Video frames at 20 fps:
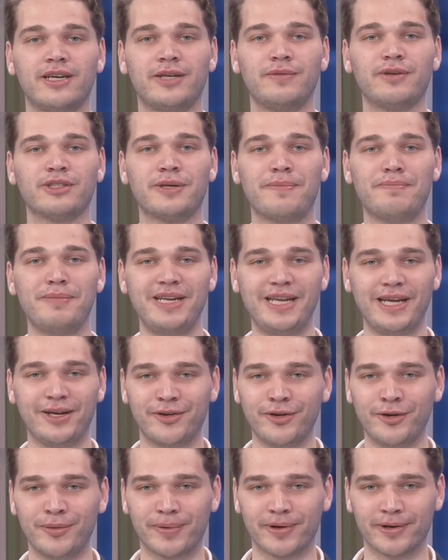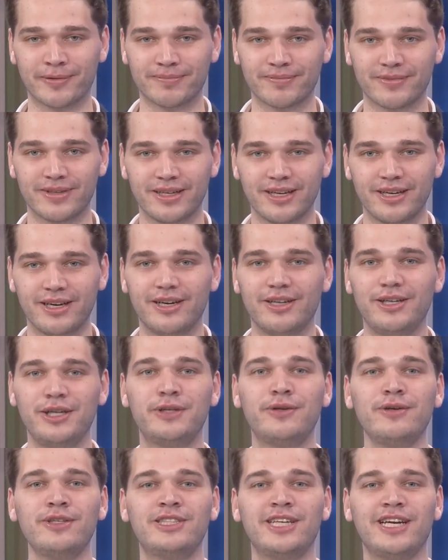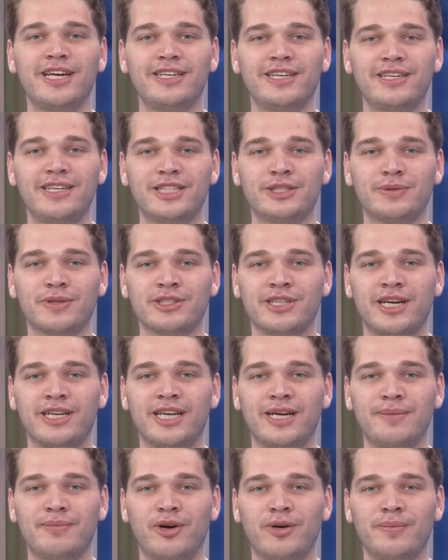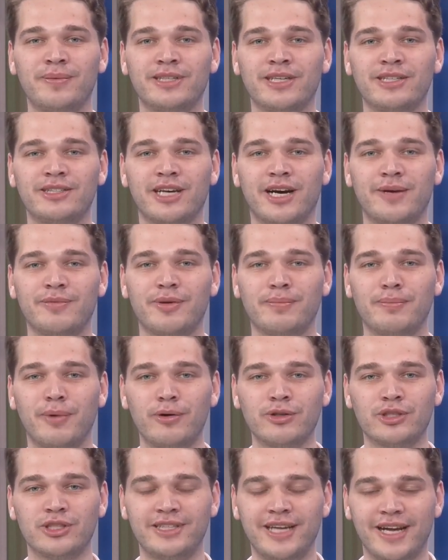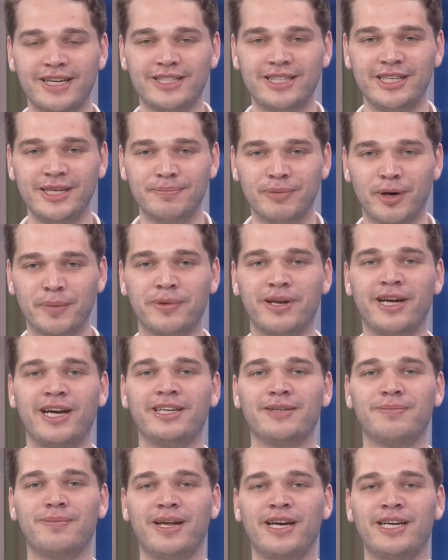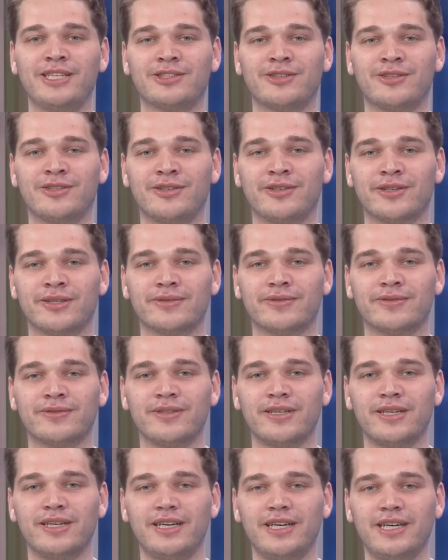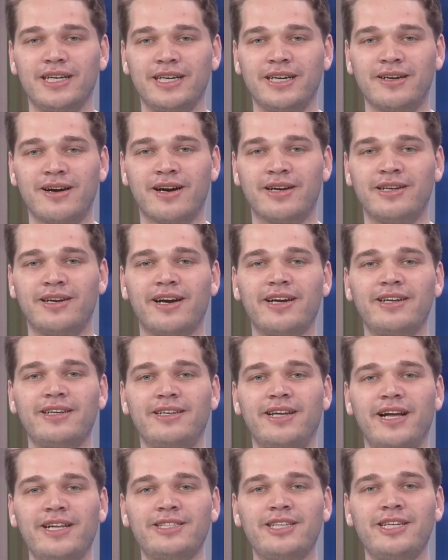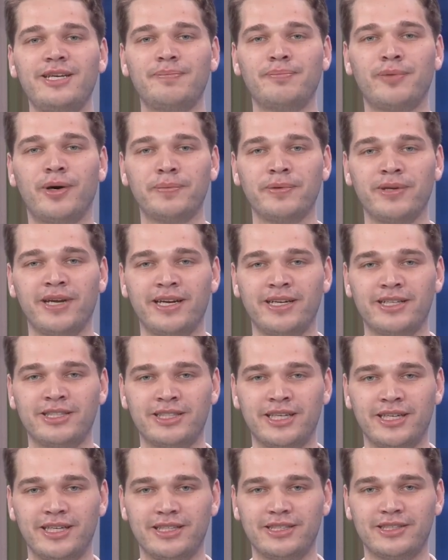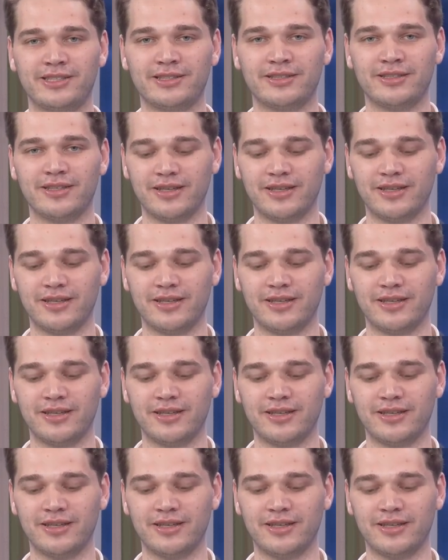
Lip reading: It was a Mini Cooper. You could say that this was at that moment in time the most densely populated place on Earth. Here are 9 densely populated cities.